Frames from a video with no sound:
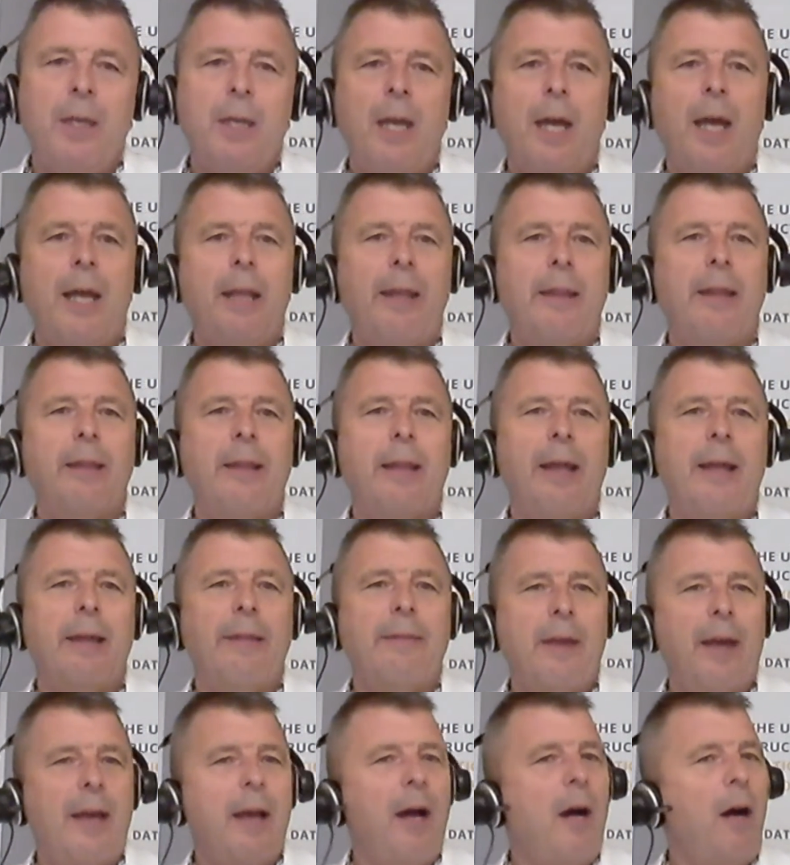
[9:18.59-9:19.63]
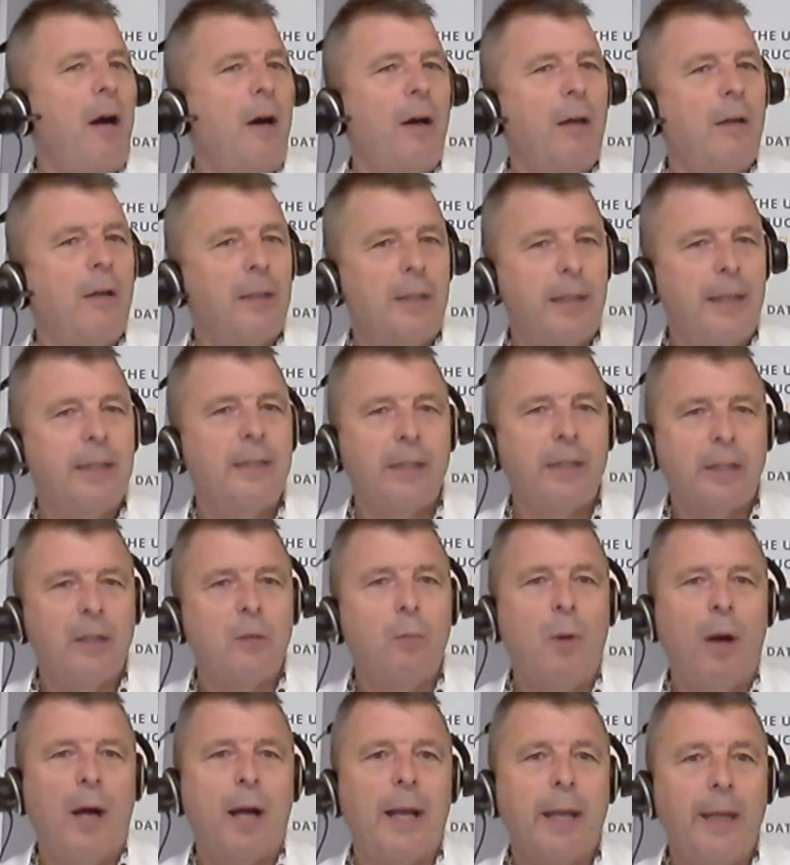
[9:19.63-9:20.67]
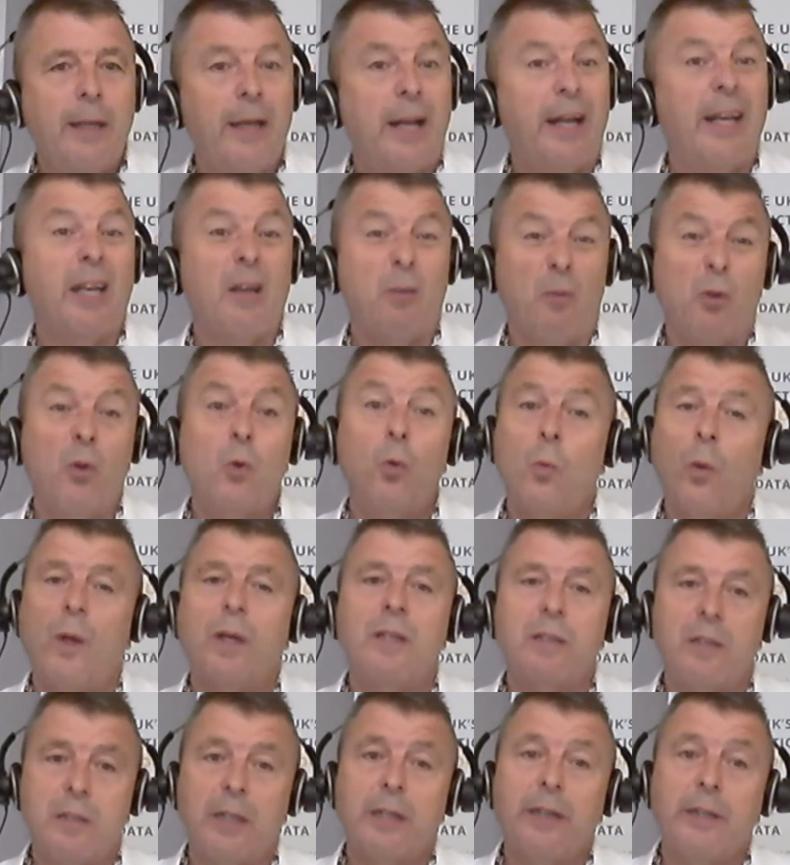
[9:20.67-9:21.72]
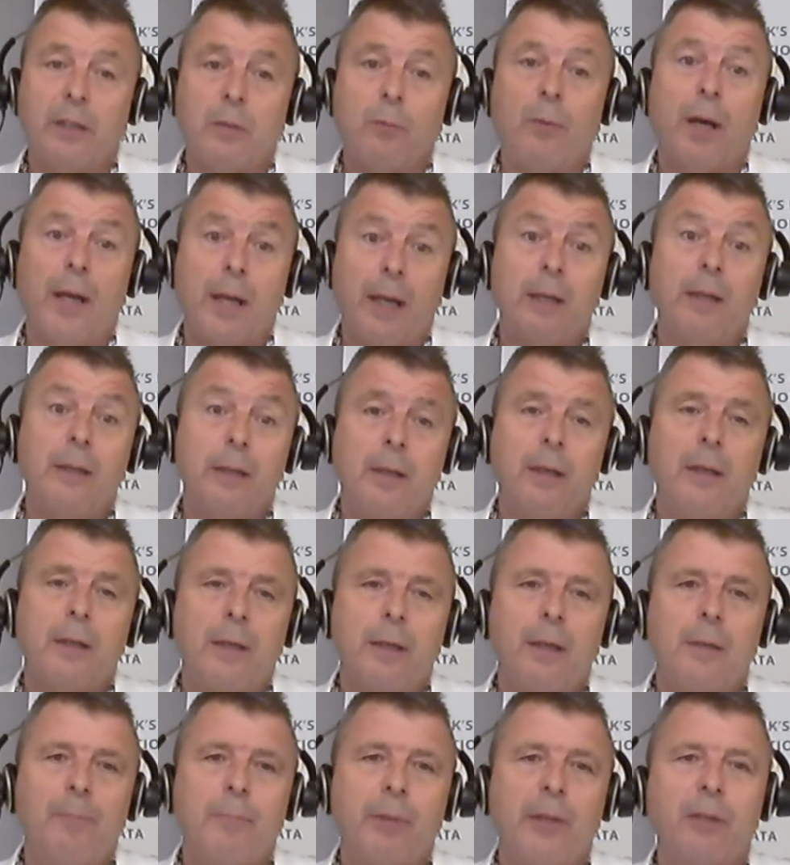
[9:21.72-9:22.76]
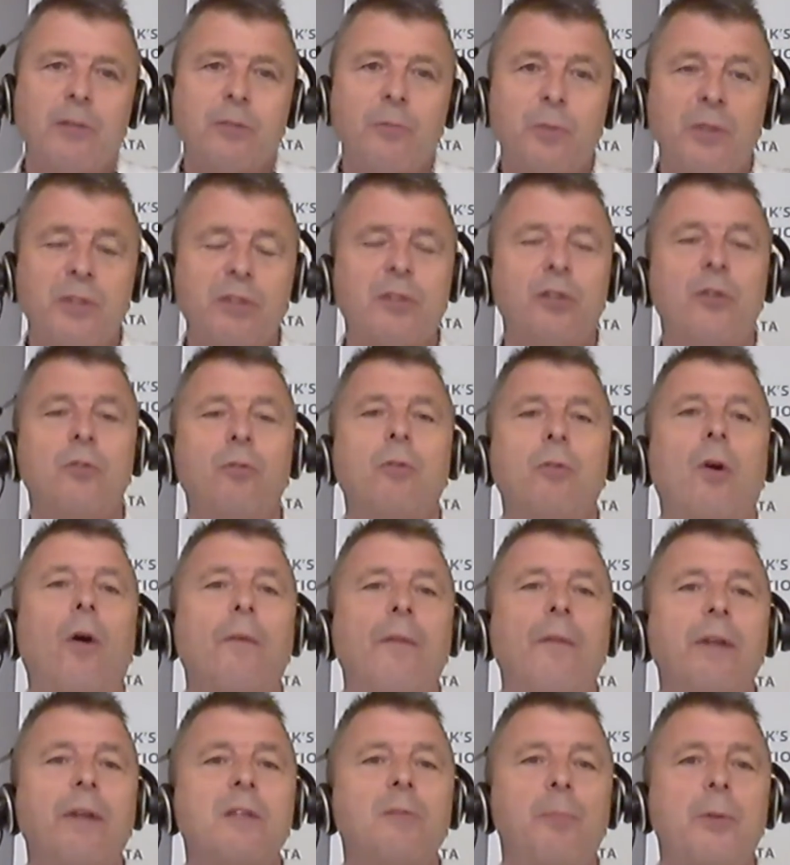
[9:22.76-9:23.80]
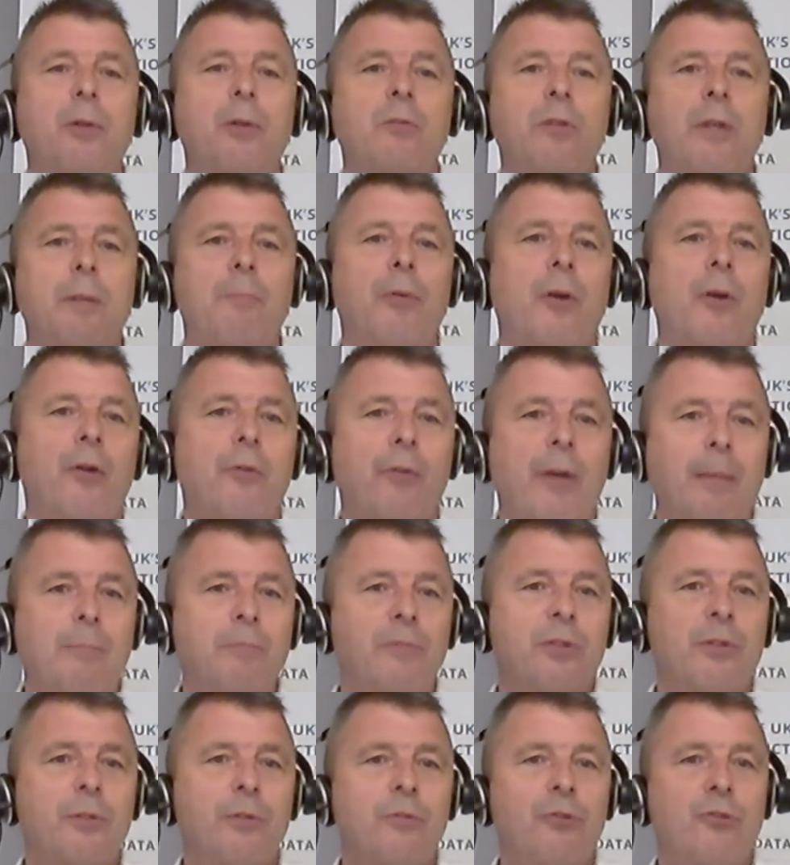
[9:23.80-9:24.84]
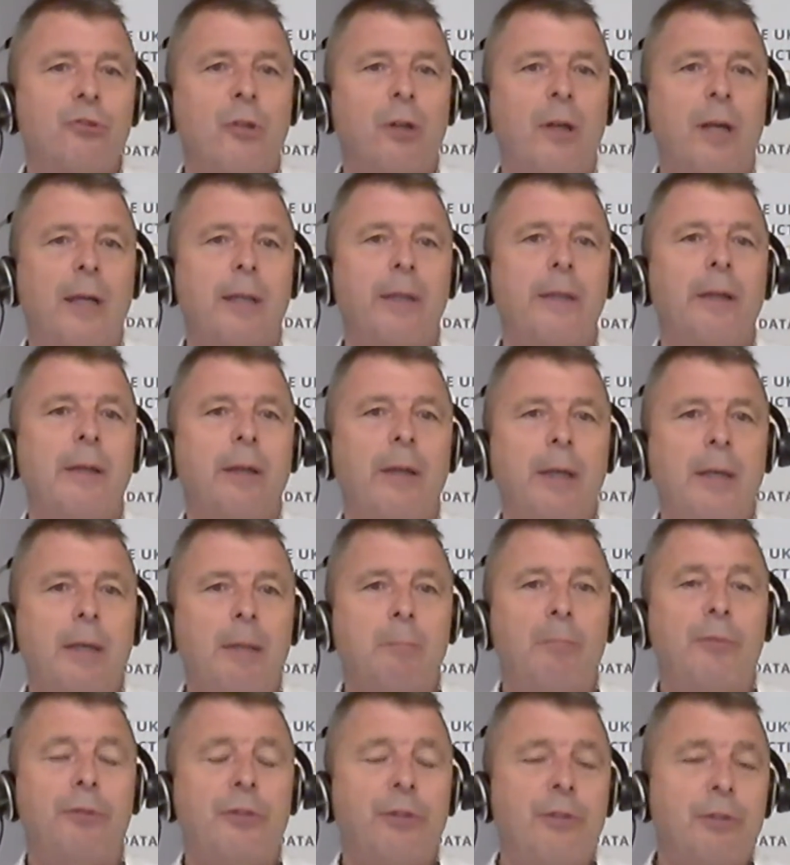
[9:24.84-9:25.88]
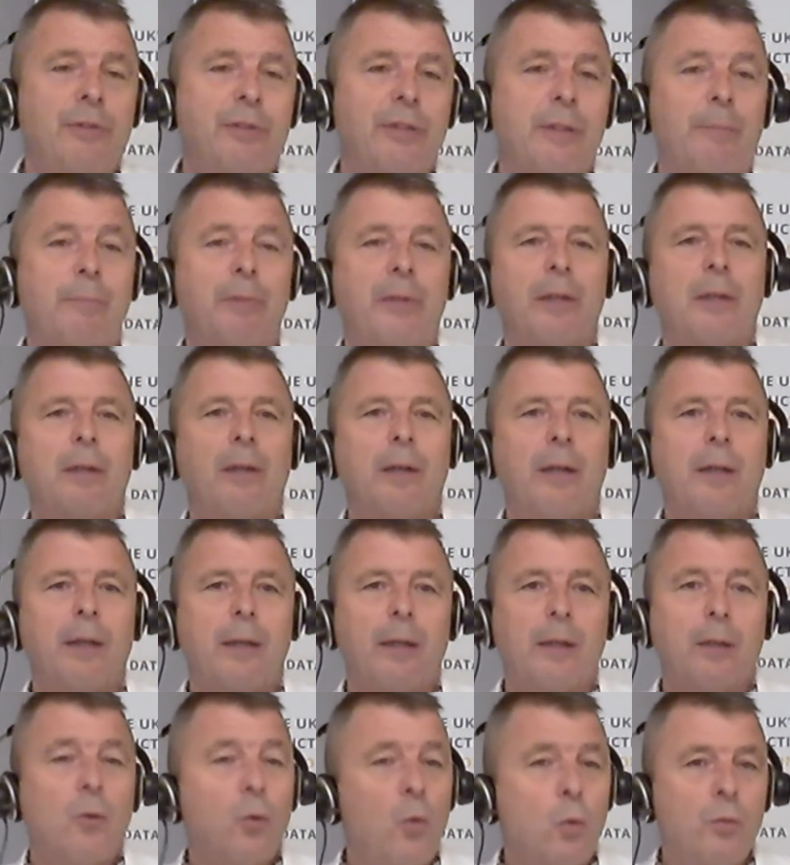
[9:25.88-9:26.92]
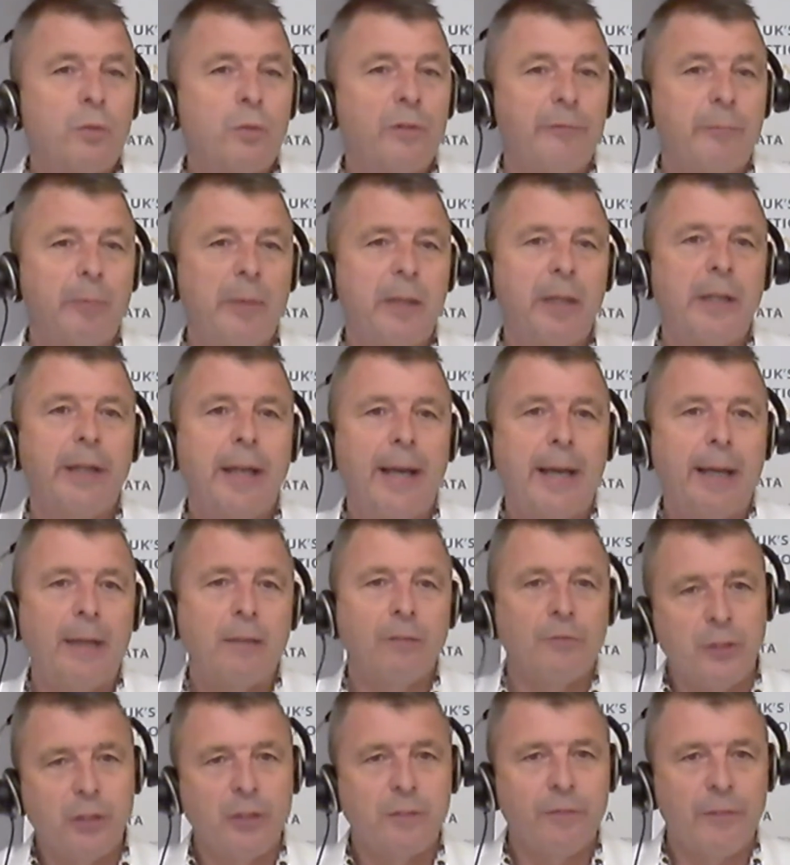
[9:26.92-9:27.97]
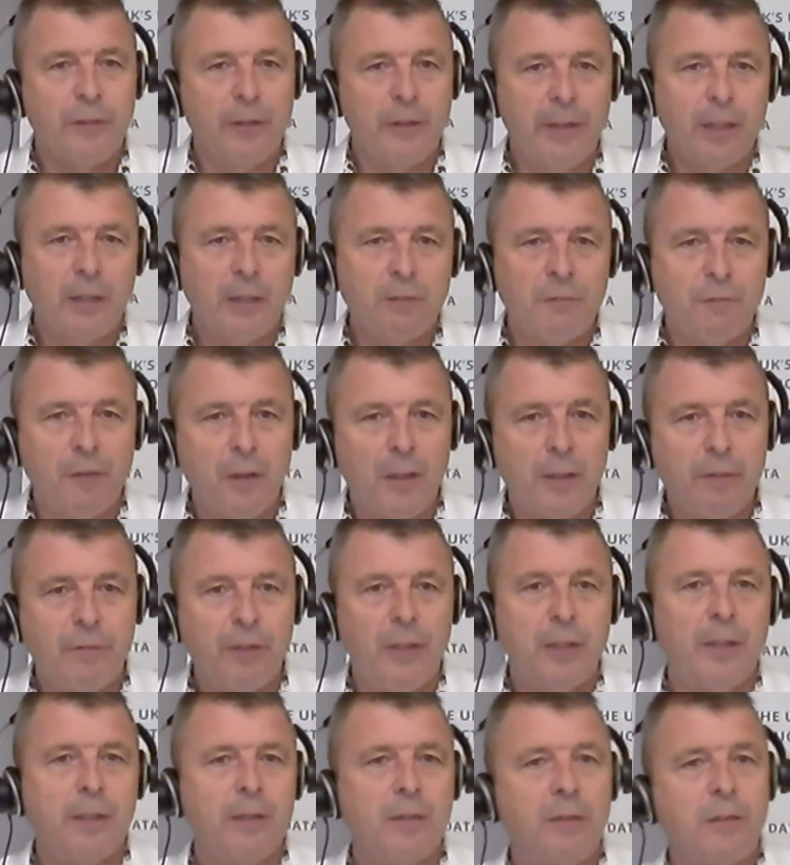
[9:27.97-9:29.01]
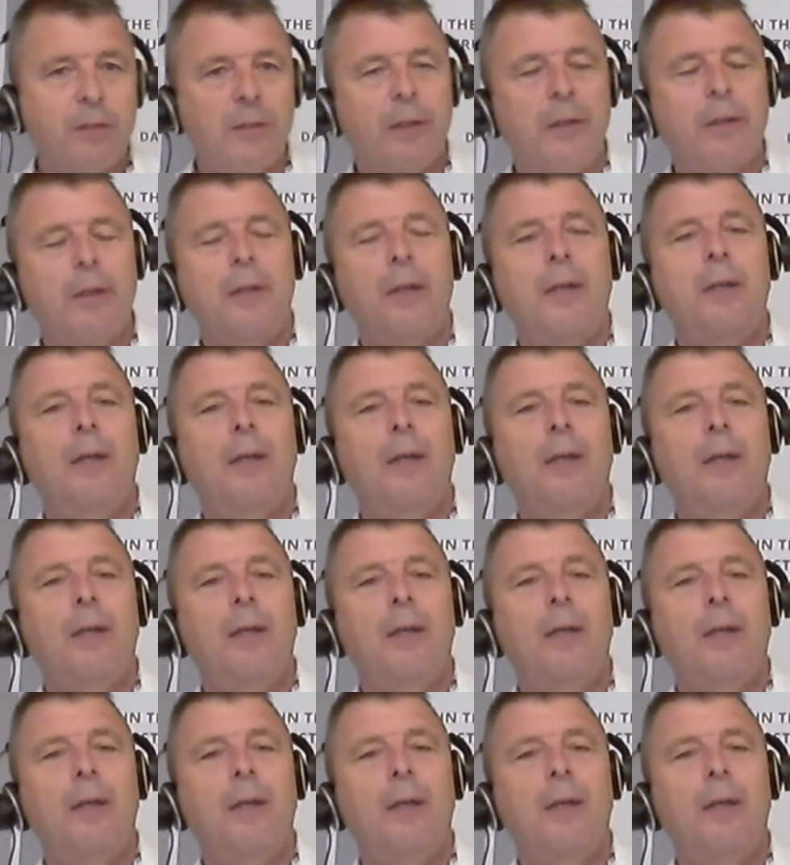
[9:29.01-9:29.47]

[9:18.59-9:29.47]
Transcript: Yeah, they are leading the way, and it will always lead the way because we're still on this building program to try and produce something like 250,000 houses for the next 5 years.